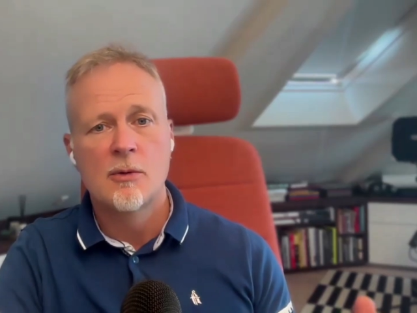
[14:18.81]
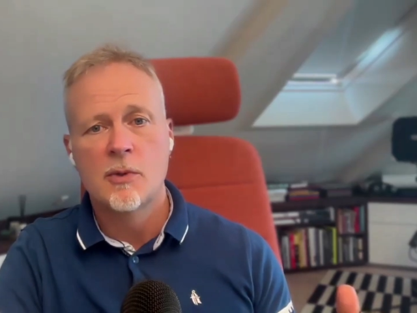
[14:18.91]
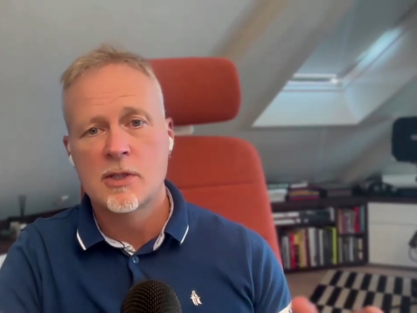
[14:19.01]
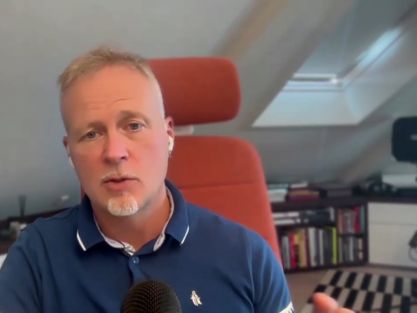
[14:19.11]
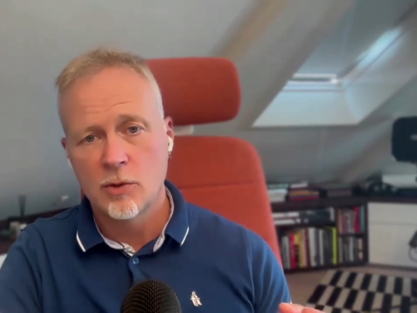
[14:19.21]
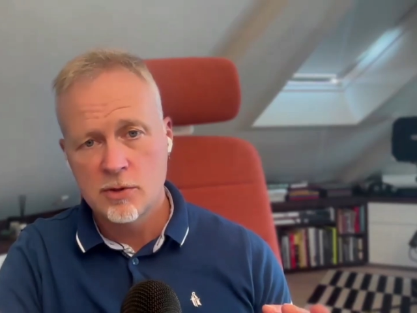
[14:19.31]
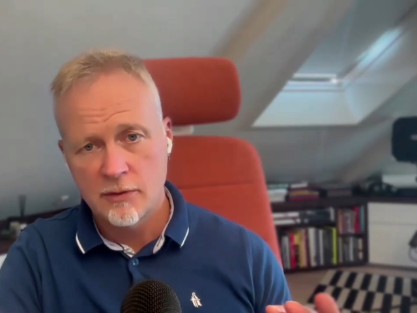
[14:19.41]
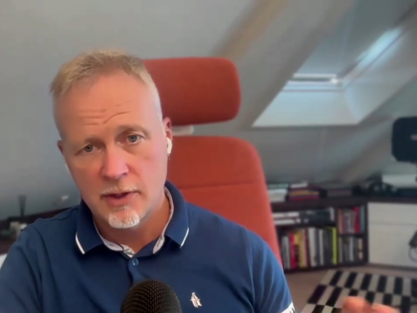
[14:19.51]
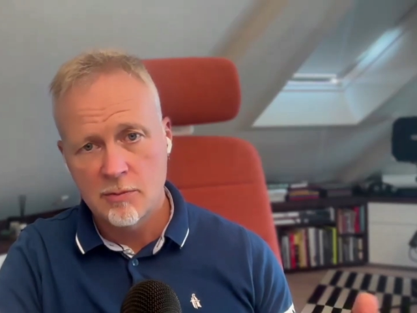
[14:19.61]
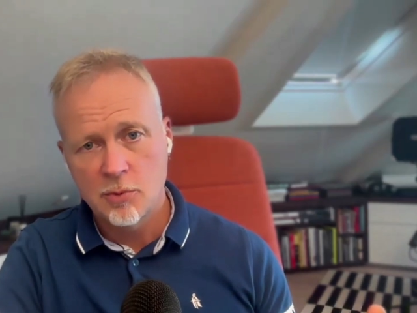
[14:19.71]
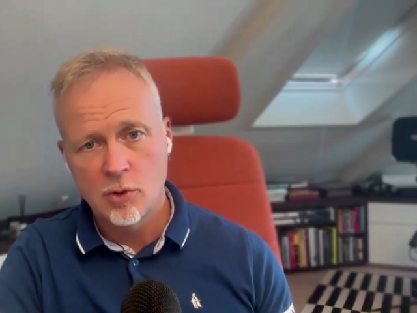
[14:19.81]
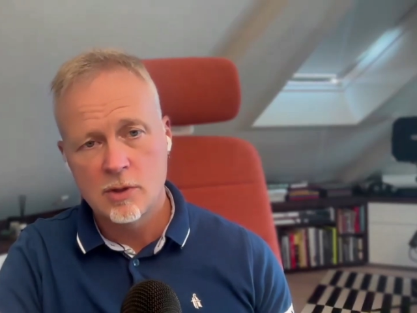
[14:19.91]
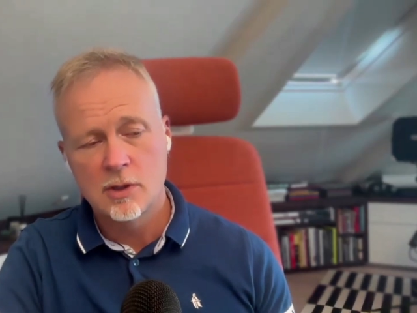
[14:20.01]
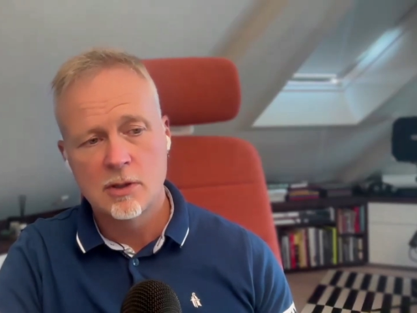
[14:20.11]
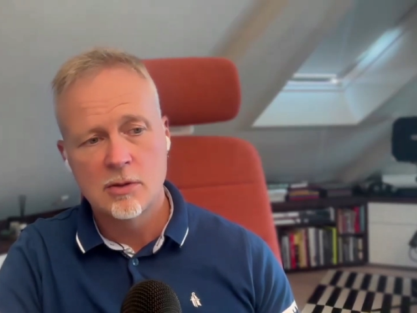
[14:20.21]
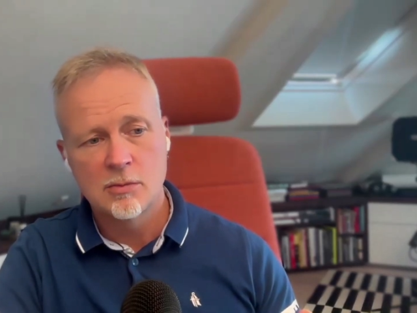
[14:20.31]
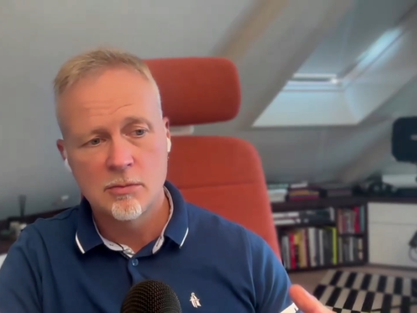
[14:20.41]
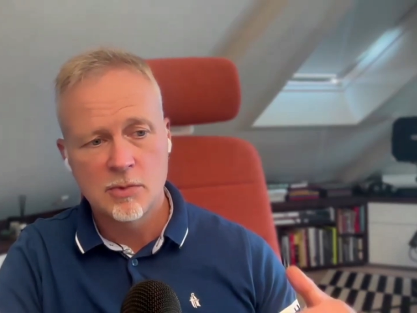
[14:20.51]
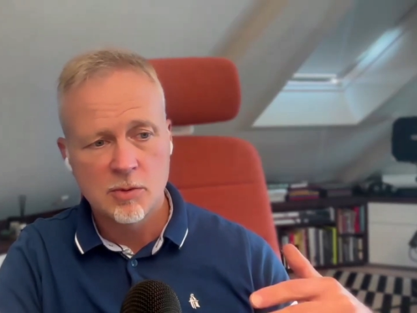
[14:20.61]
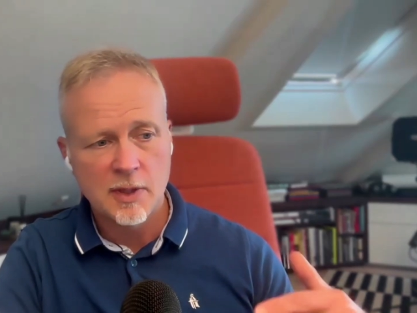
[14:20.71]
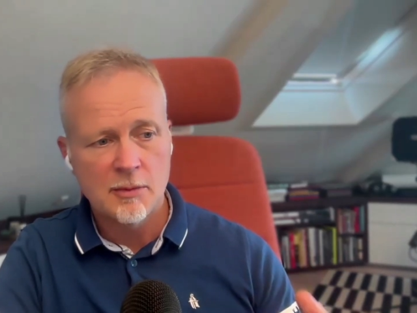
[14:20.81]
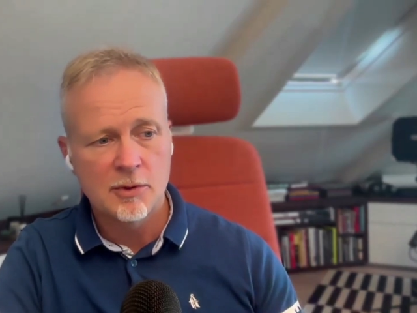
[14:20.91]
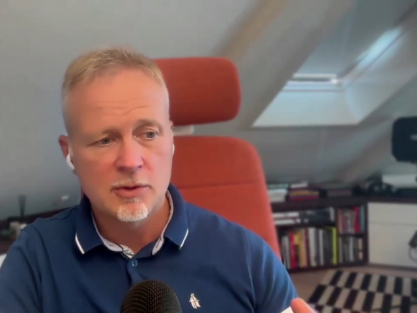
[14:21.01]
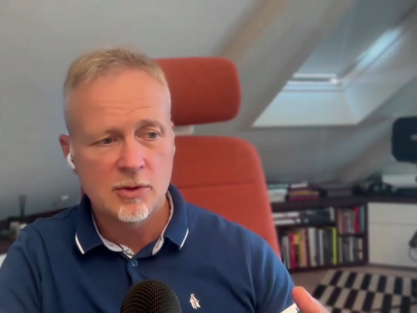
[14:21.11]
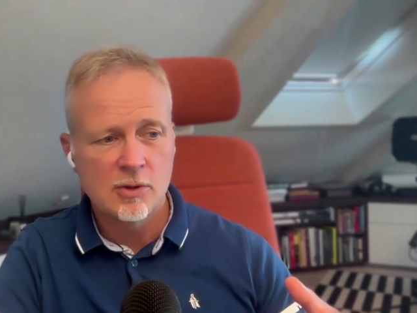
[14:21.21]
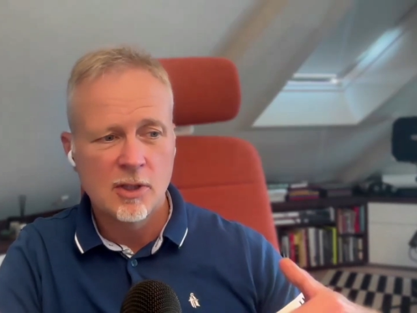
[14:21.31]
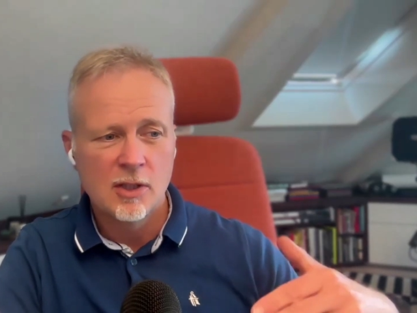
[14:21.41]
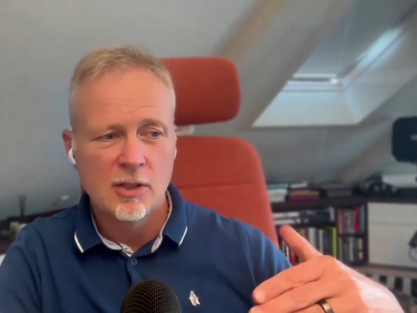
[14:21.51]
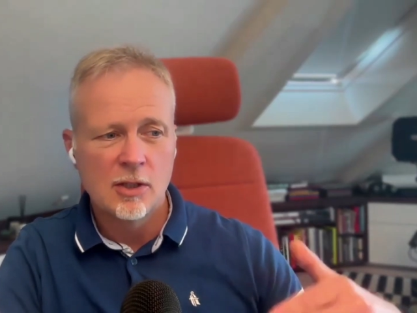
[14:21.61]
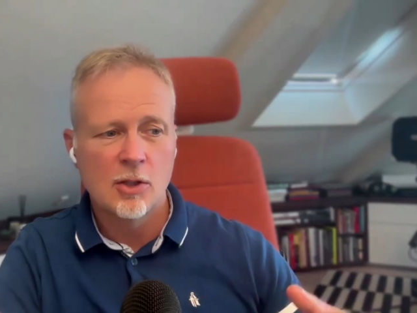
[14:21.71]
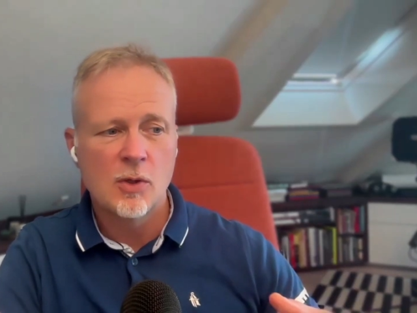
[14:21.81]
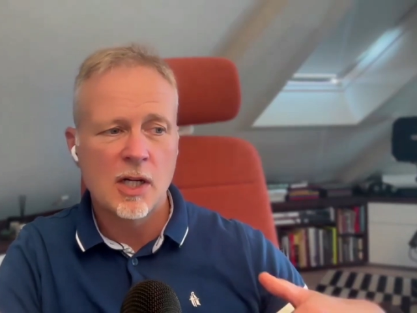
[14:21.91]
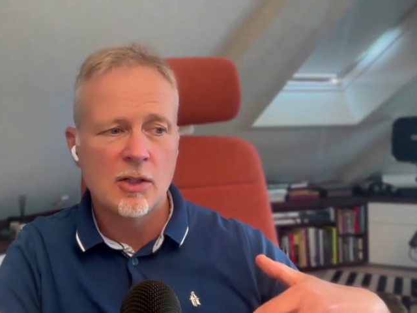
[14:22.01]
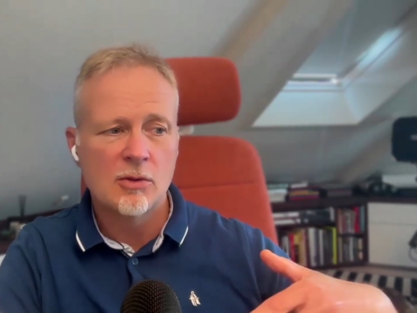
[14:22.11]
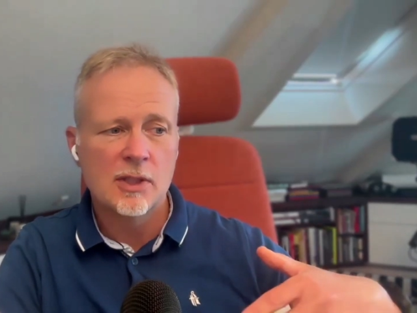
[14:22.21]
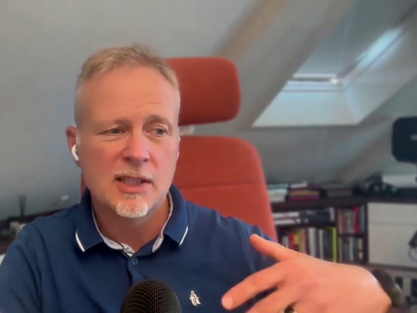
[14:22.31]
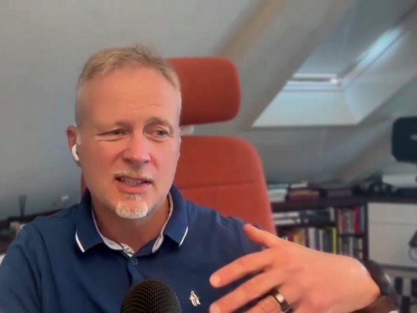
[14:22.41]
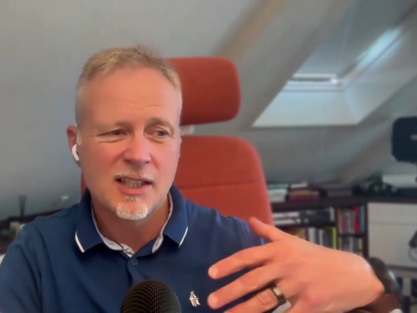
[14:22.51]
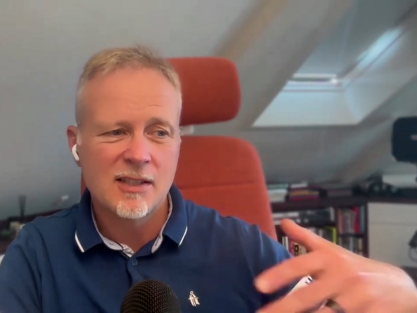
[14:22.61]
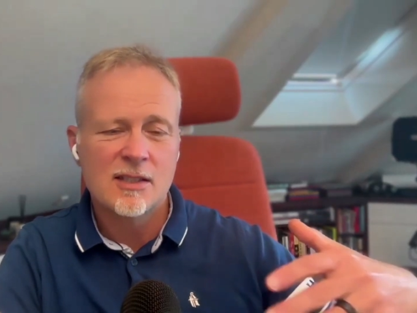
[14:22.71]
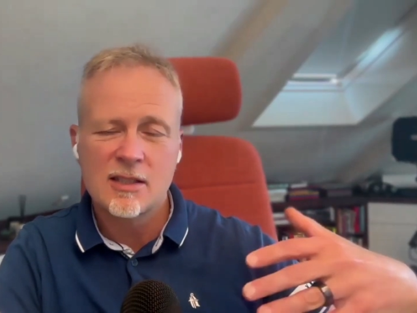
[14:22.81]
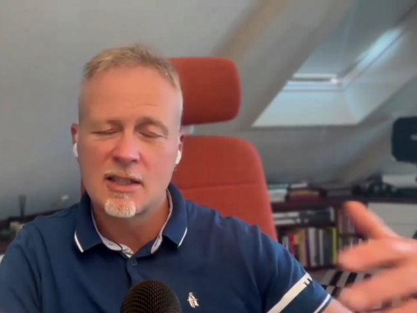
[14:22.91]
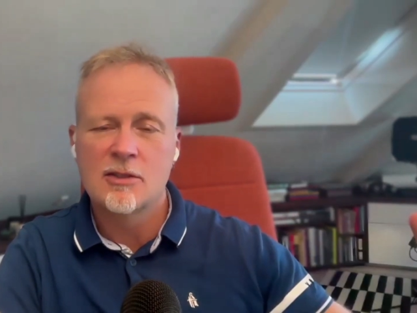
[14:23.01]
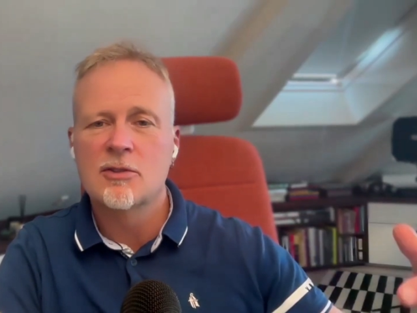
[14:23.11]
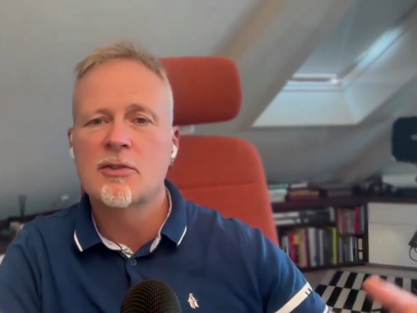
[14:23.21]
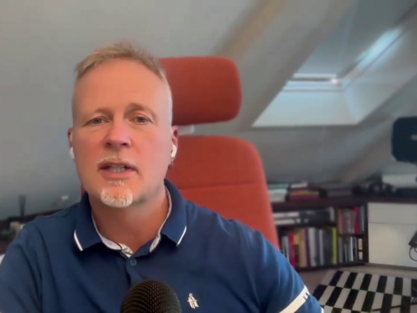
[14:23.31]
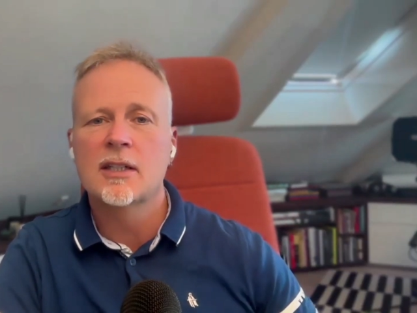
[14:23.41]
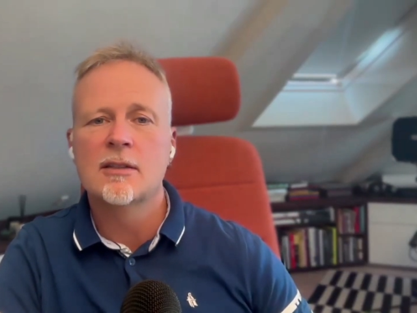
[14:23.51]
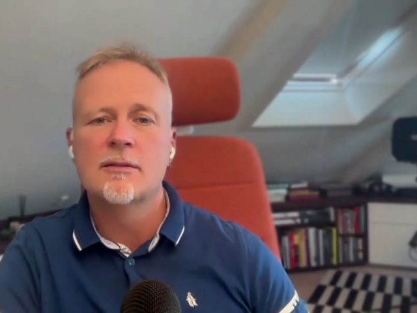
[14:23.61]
which is also very important to be able to know how intense can you train.